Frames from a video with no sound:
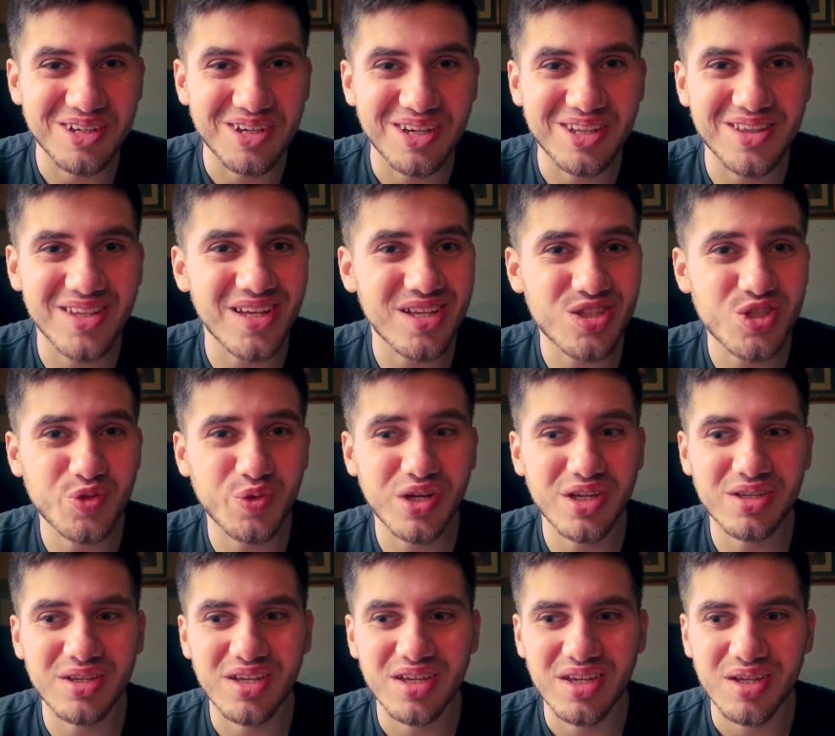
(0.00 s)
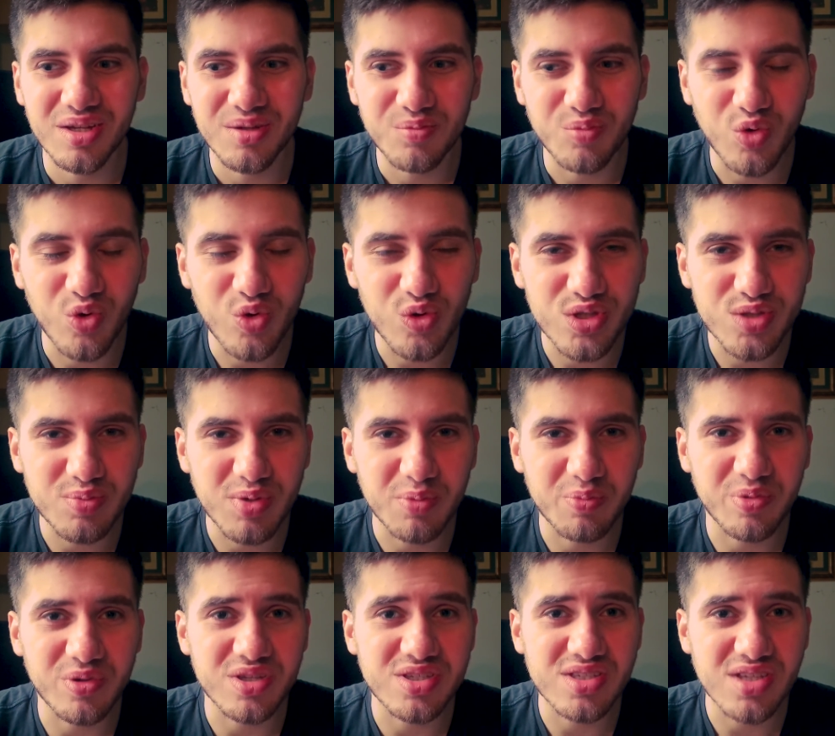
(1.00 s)
And that's why most
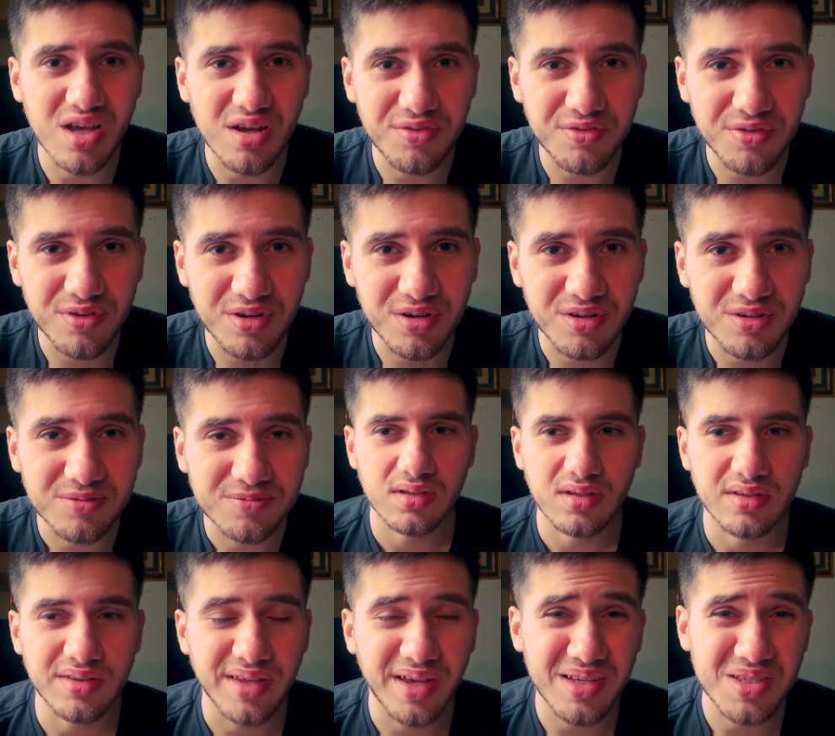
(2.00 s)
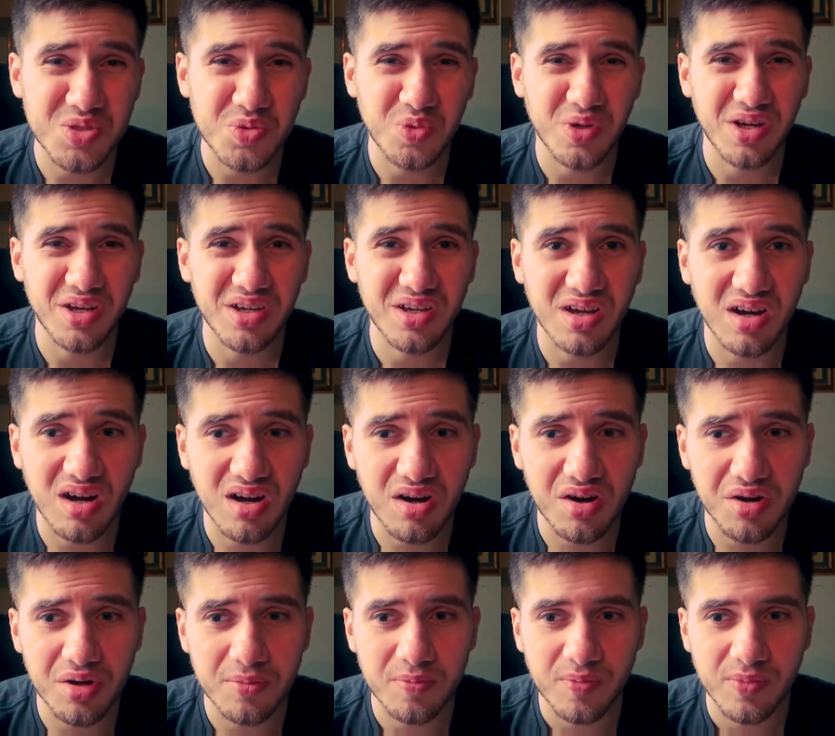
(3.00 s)
people suffer, and that's why
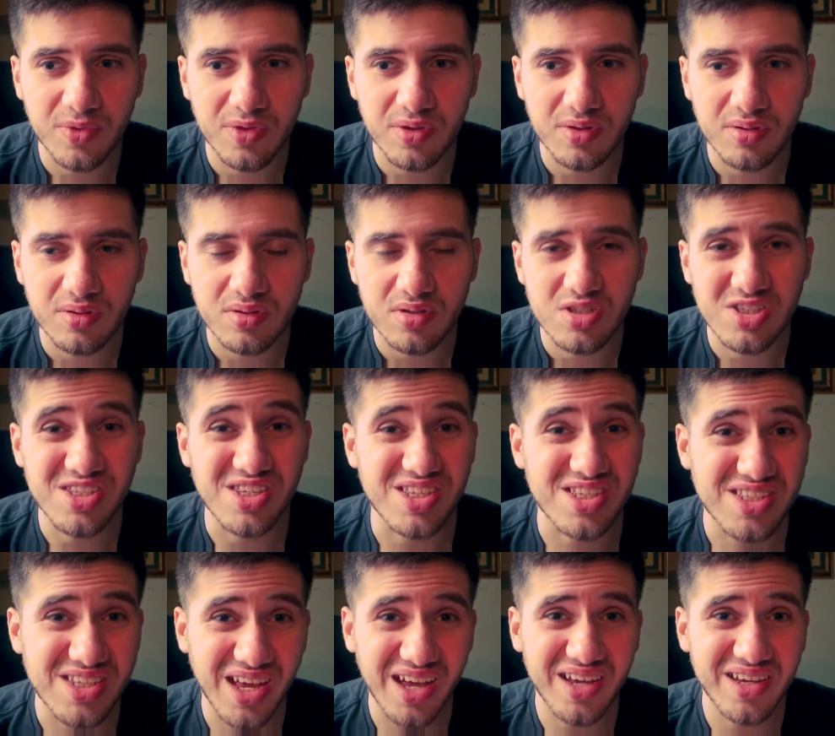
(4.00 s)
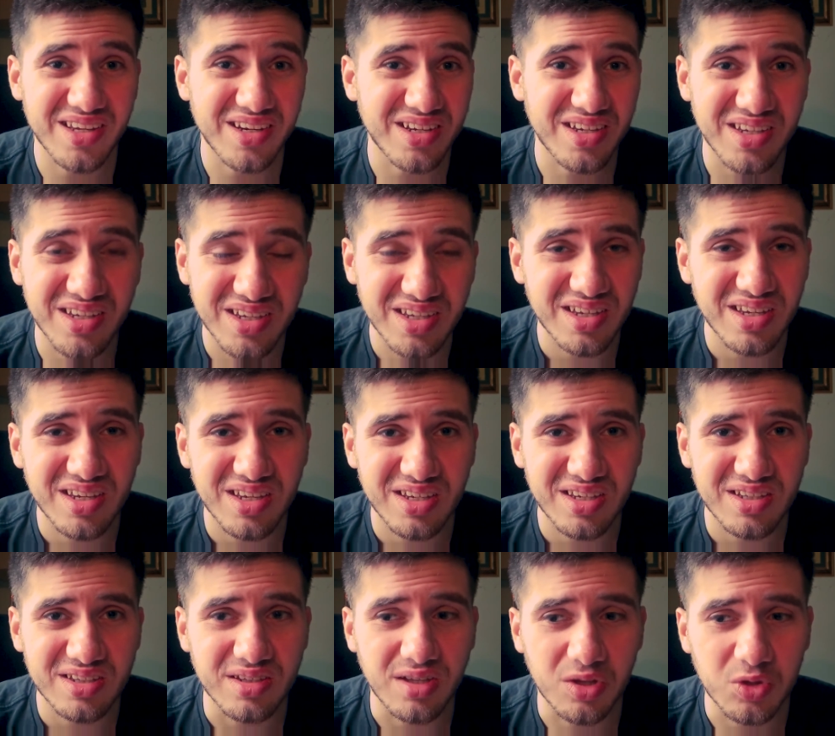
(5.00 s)
our society
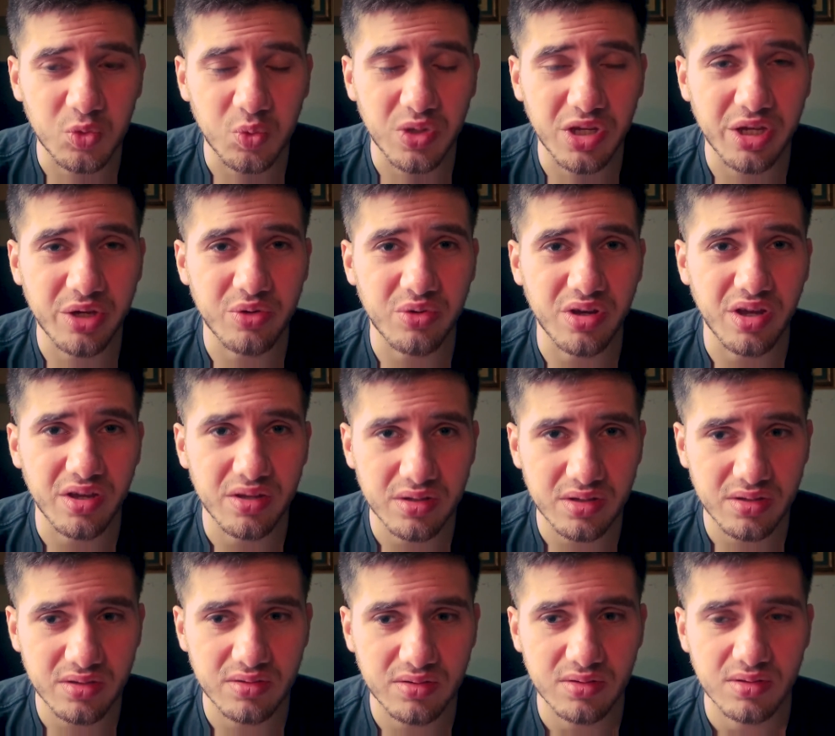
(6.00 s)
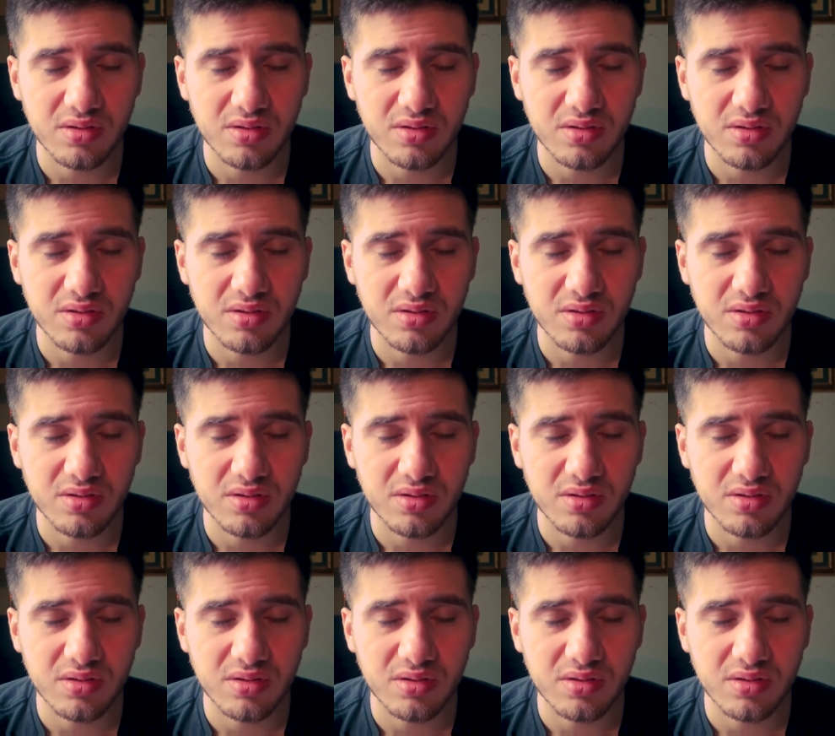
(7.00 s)
that we created